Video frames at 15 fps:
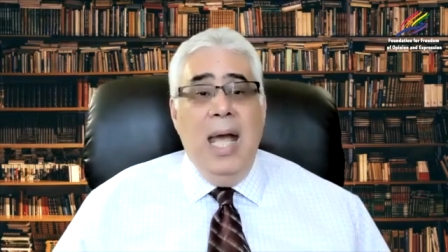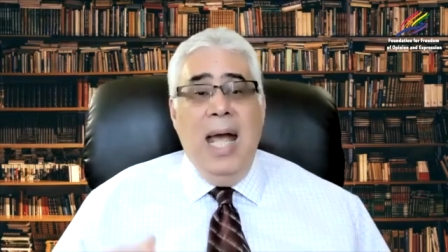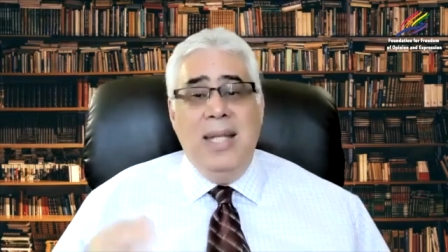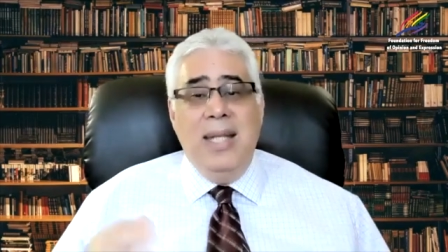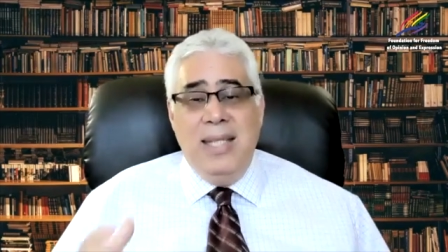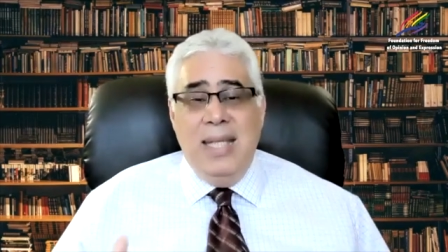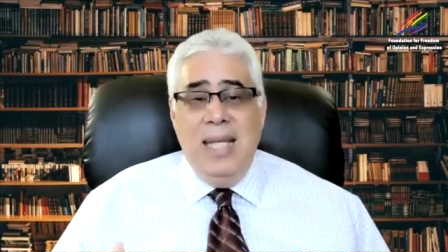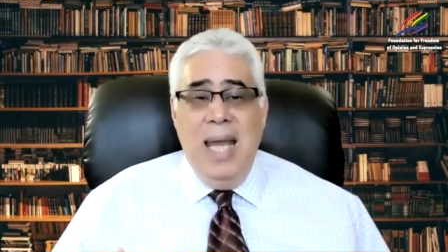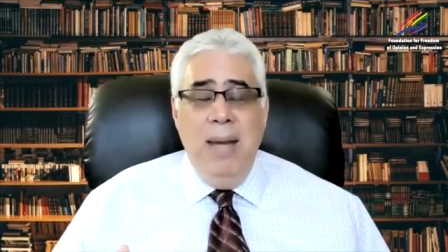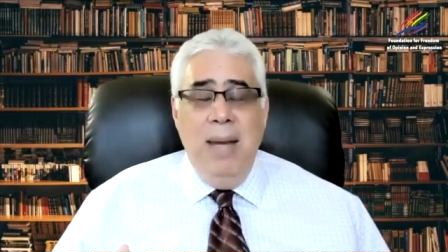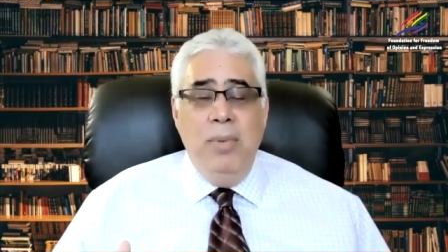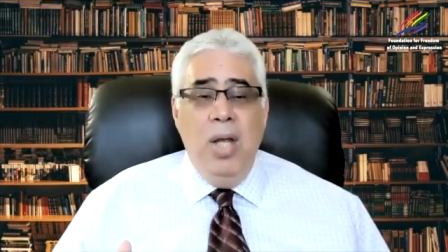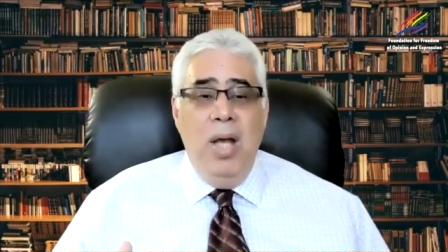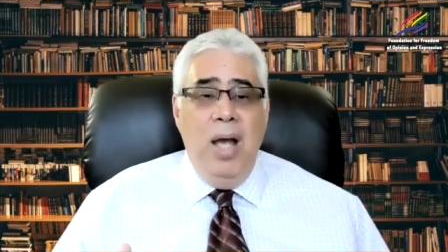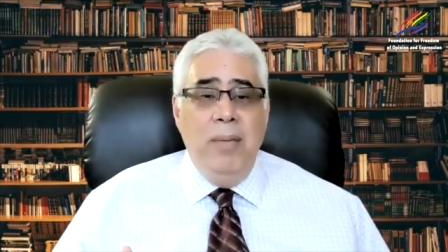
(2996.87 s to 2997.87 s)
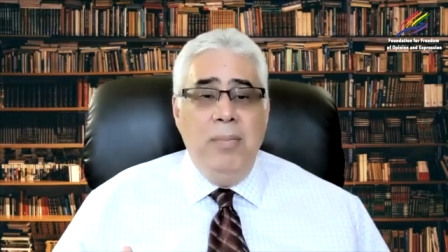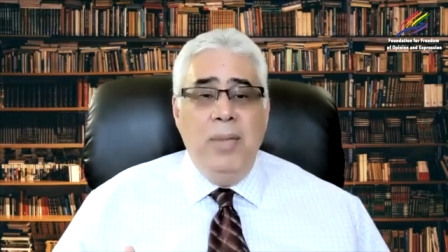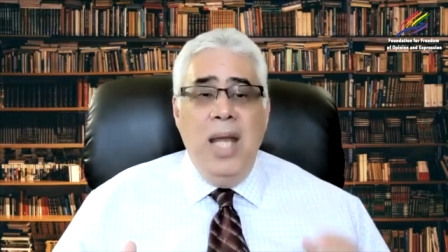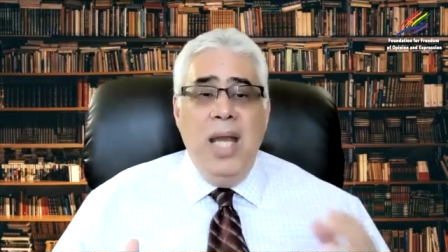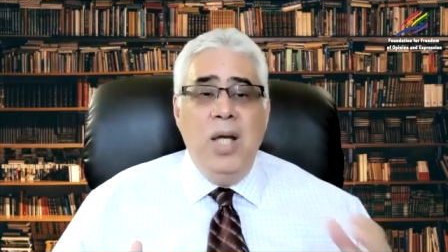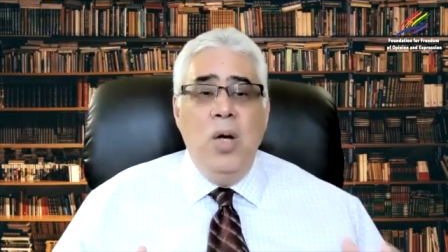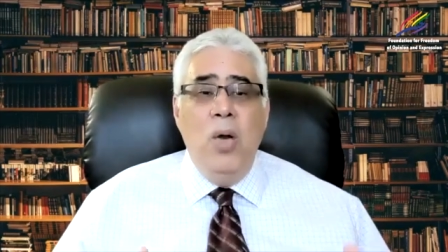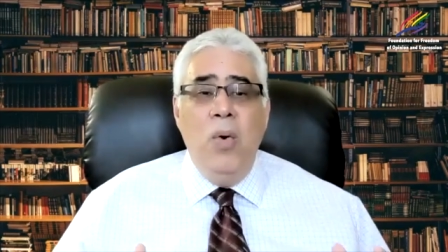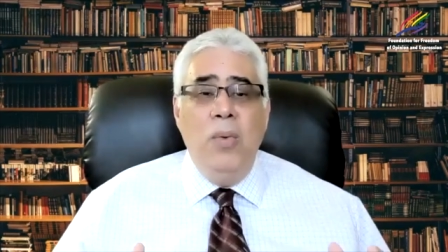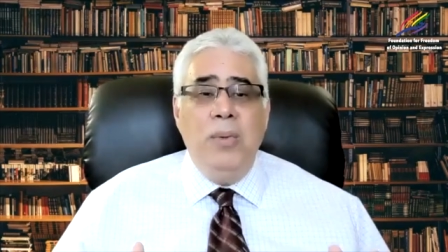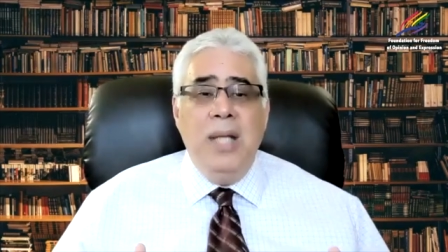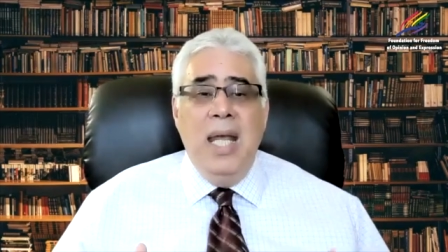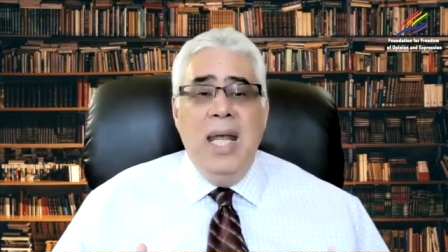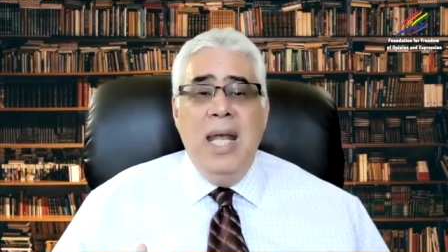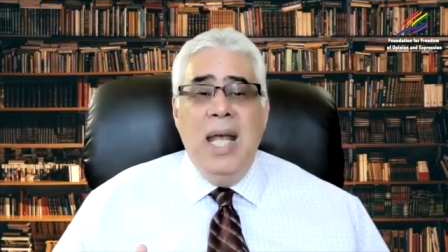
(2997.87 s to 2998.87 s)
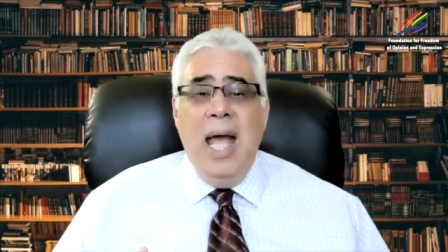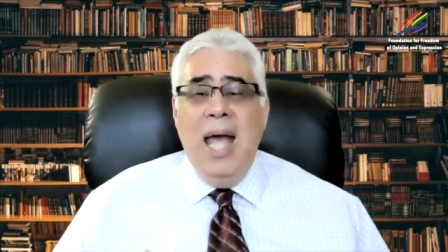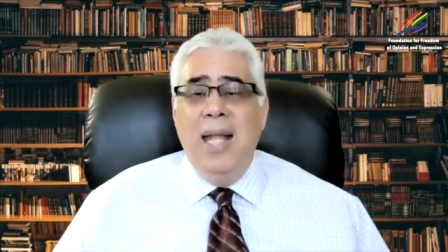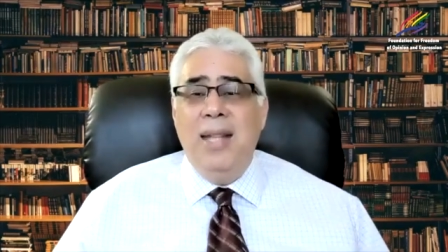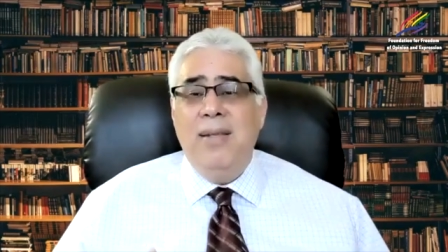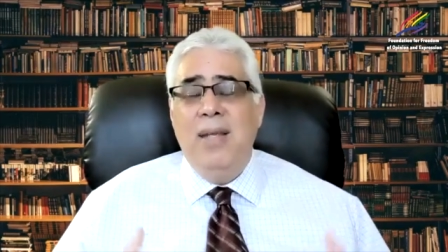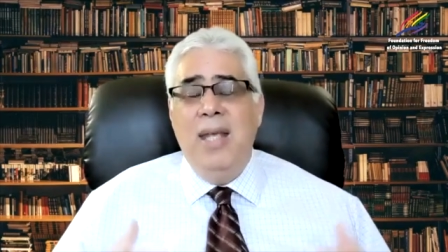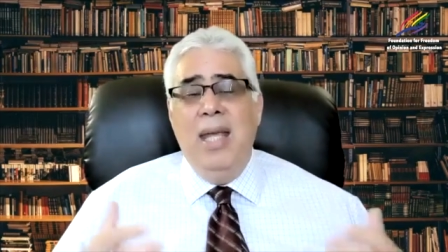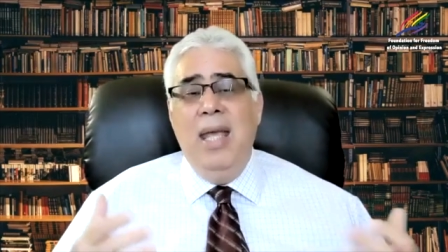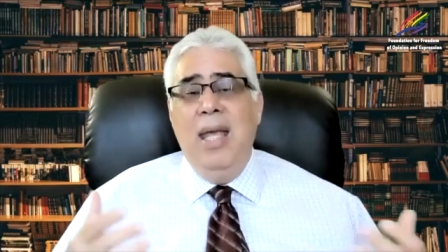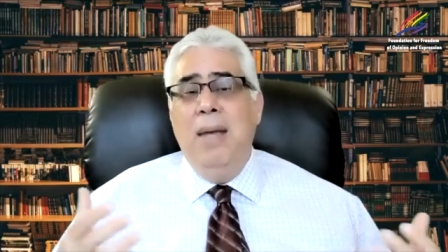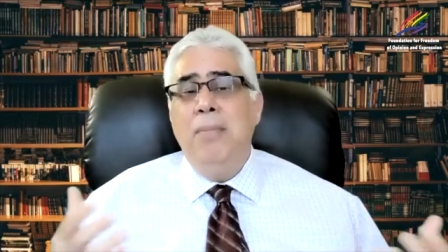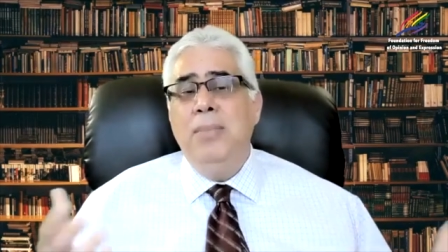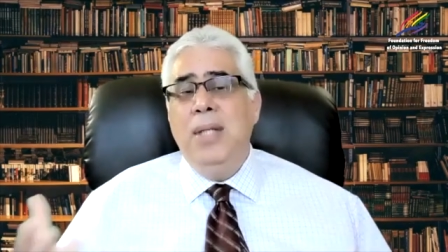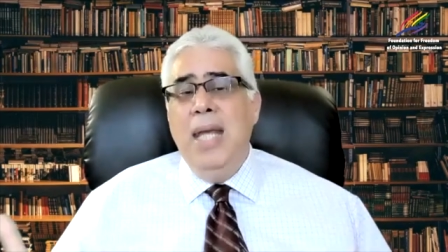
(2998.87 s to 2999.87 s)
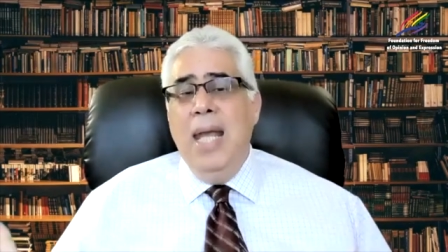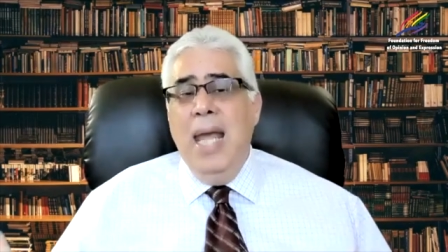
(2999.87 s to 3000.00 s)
At the same time, they know they had empty